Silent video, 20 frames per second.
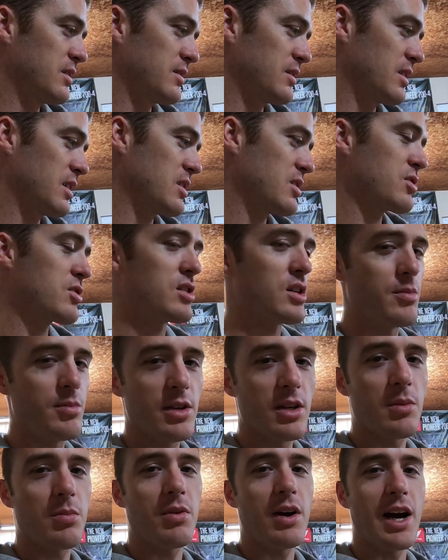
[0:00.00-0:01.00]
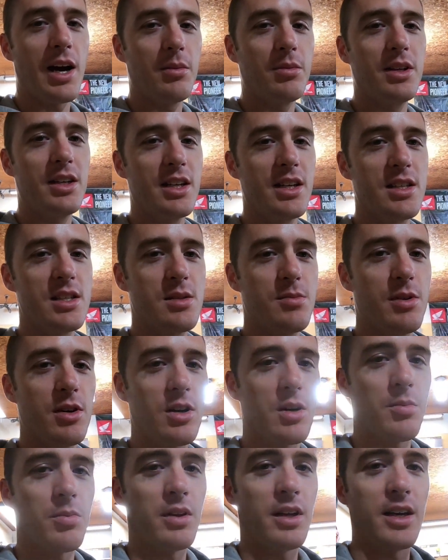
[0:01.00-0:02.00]
the distributor probably needs to be
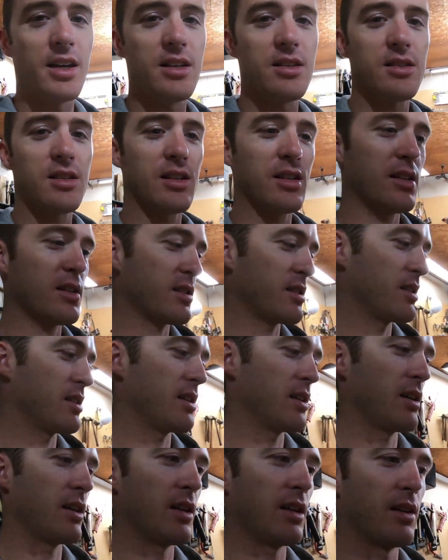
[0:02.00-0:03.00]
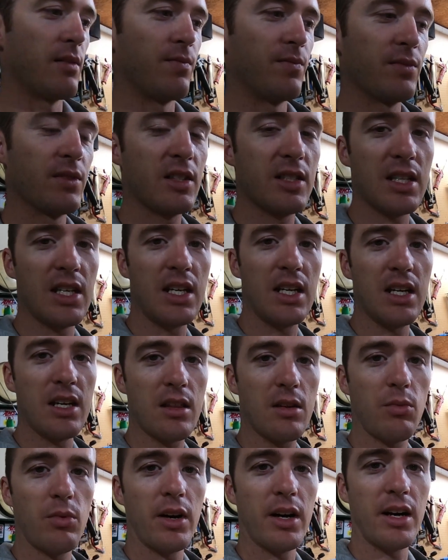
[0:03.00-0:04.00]
replaced because the
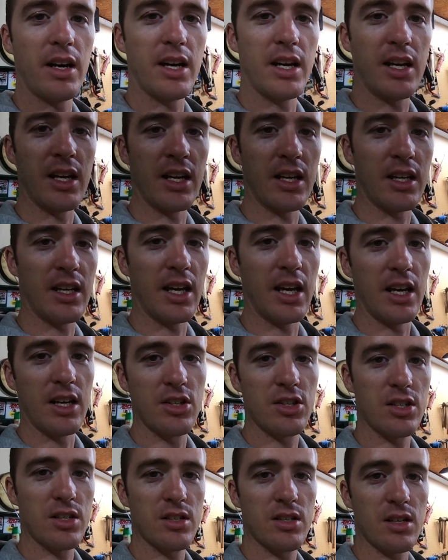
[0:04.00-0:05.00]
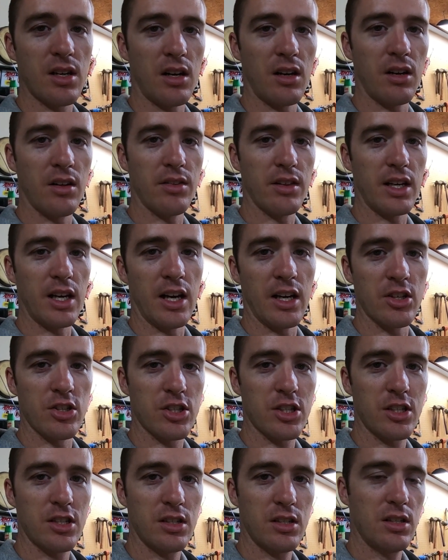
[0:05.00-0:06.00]
teeth where it engages on the
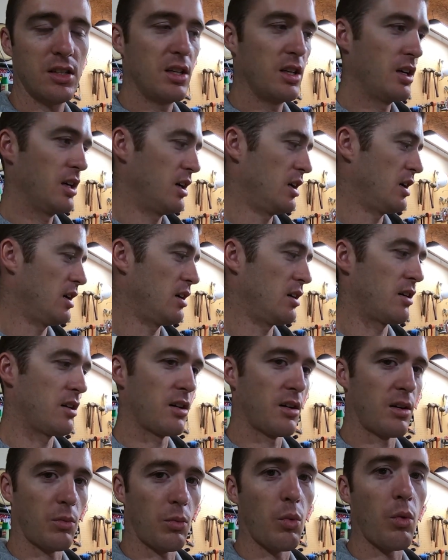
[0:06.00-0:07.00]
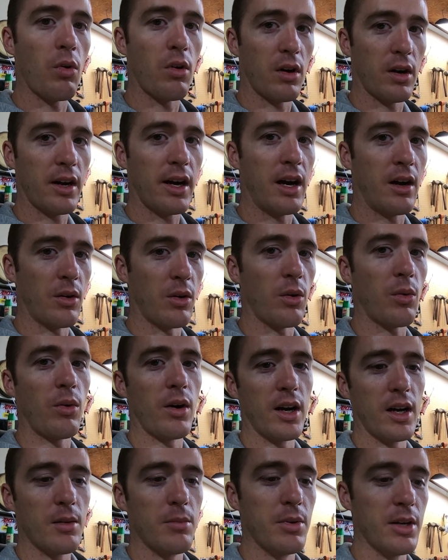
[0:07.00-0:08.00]
engine are worn down
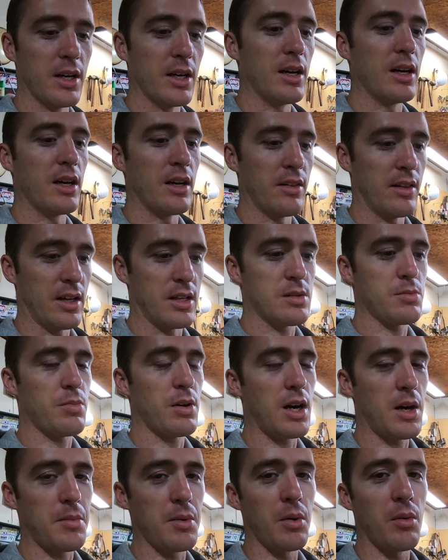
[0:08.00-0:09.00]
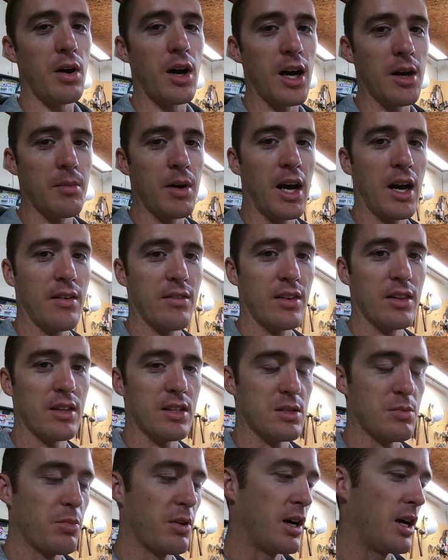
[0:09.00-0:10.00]
quite a bit, and that's probably why I'm having
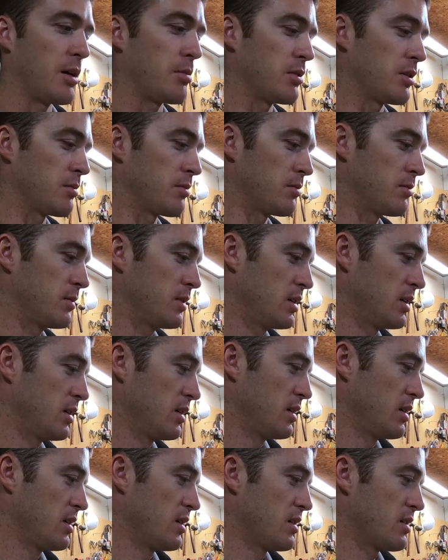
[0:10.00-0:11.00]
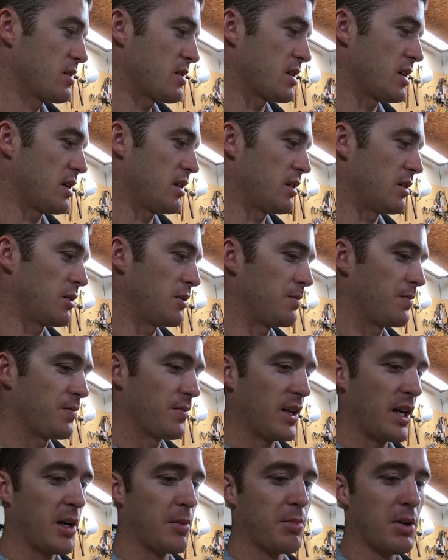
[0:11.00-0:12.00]
this problem. So
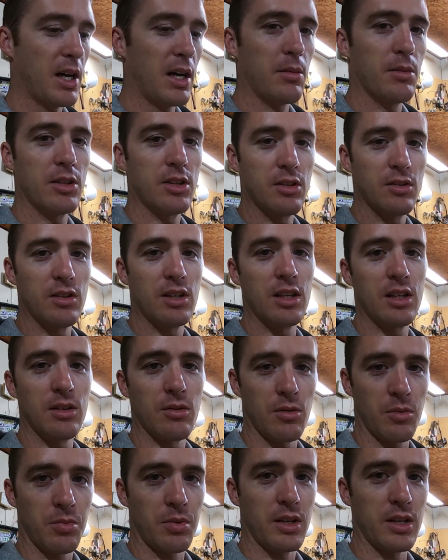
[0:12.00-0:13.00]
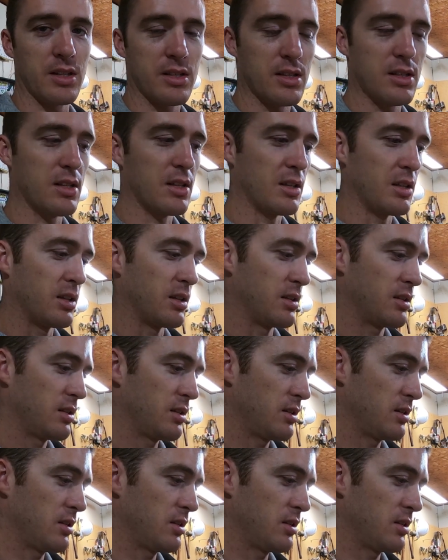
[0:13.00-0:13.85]
I probably do need to replace the